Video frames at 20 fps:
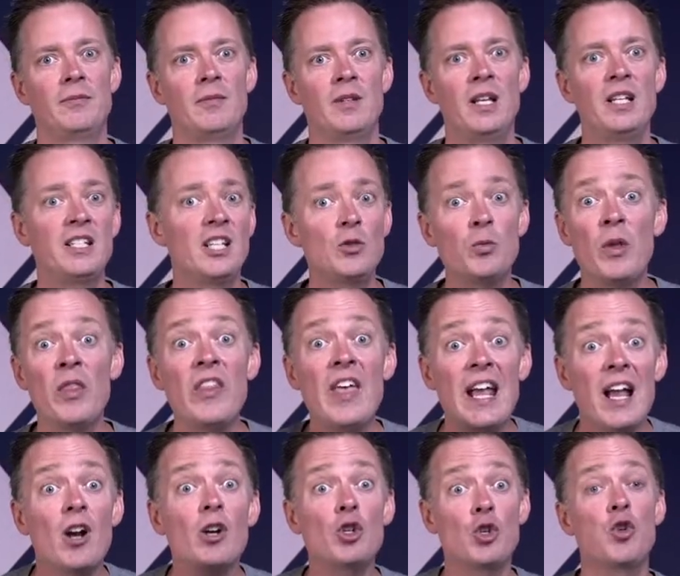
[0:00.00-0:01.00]
He says when
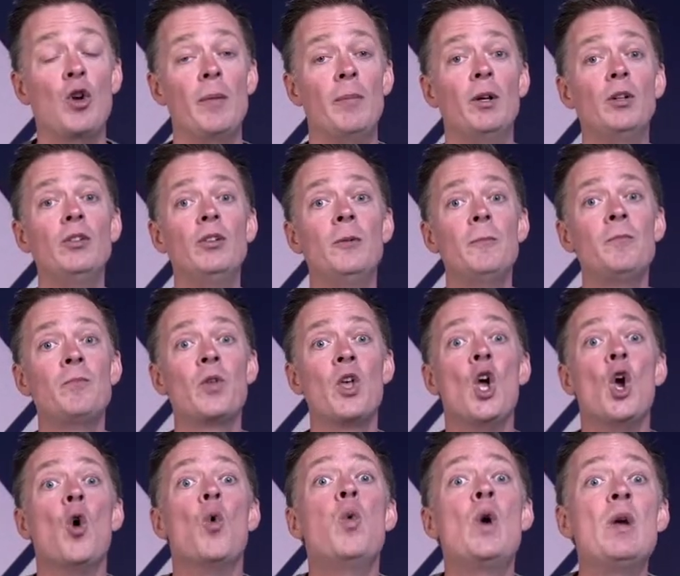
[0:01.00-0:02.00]
they are troubled,
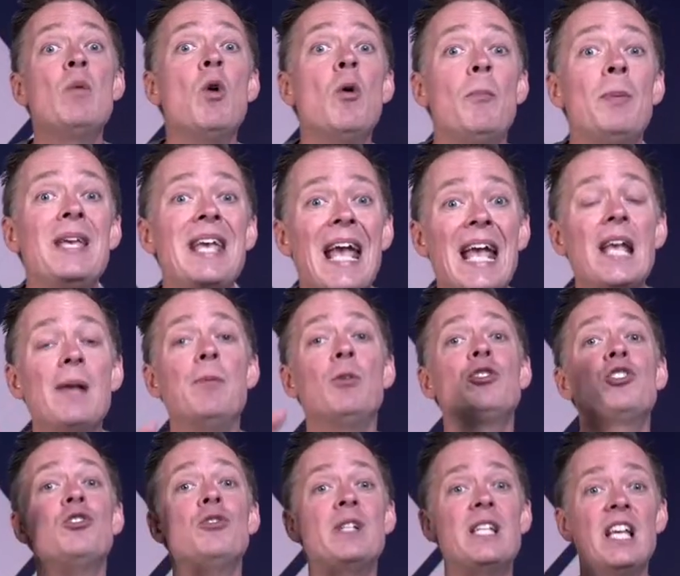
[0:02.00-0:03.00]
we will be able
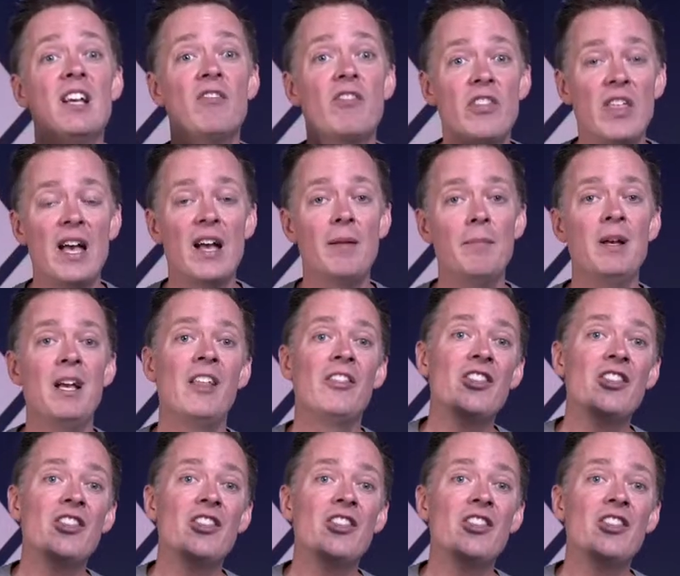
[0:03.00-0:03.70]
to give them